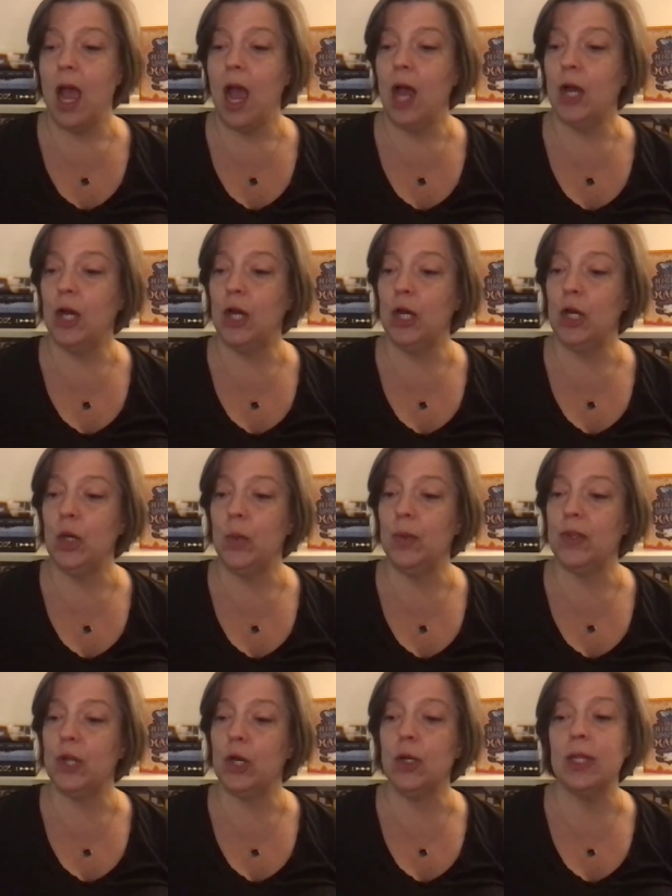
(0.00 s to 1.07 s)
A girl
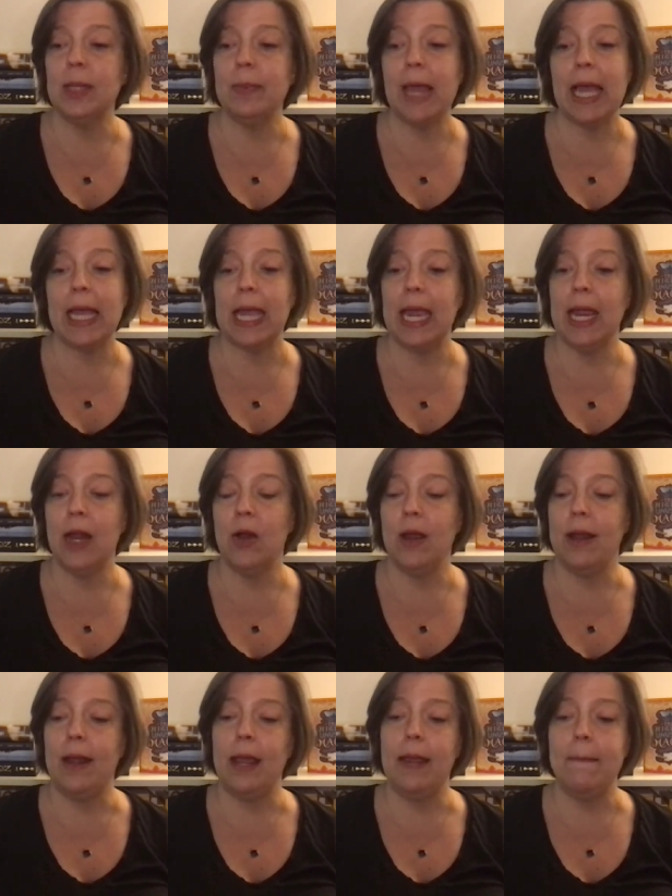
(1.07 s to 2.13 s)
with curly black hair
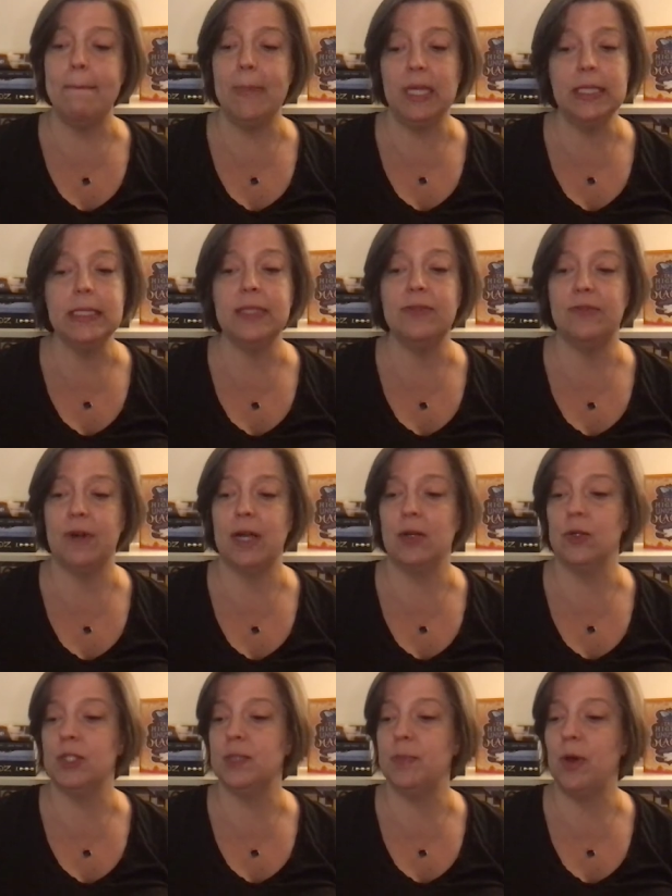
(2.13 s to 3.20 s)
and eight million
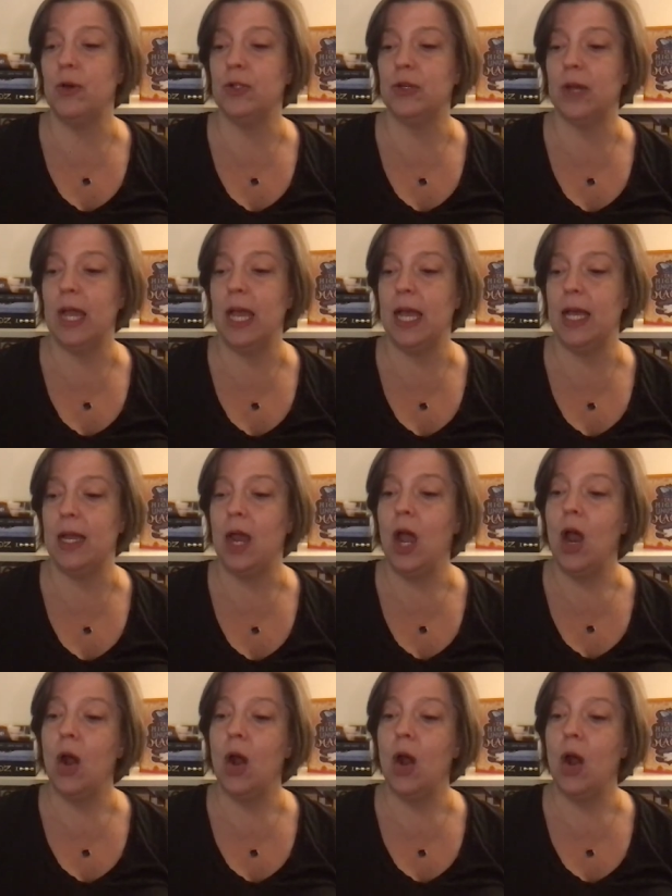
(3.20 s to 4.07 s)
freckles poked her head